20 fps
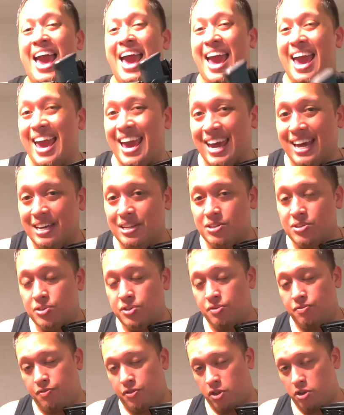And
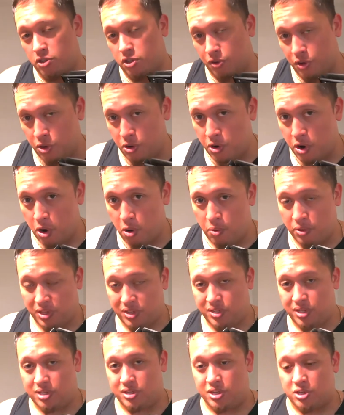for those of you who know what the
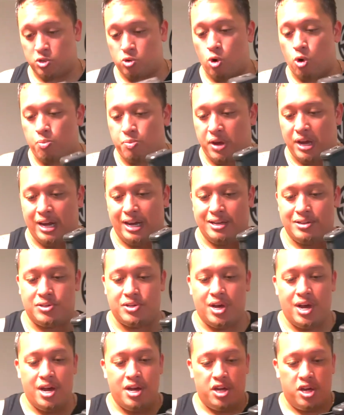CZ Scorpion
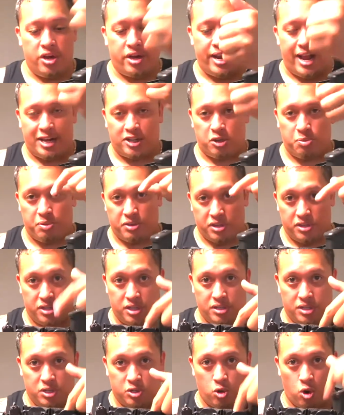is, you can actually put the
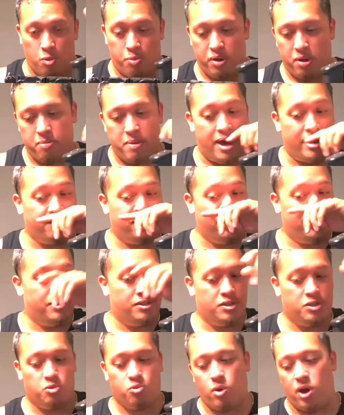CZ Scorpion mags in
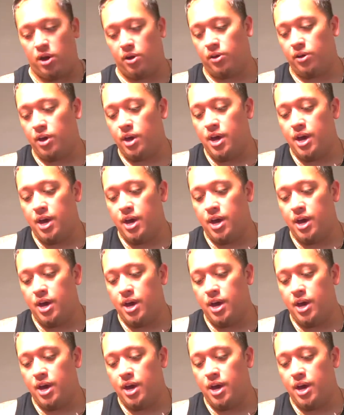this as well.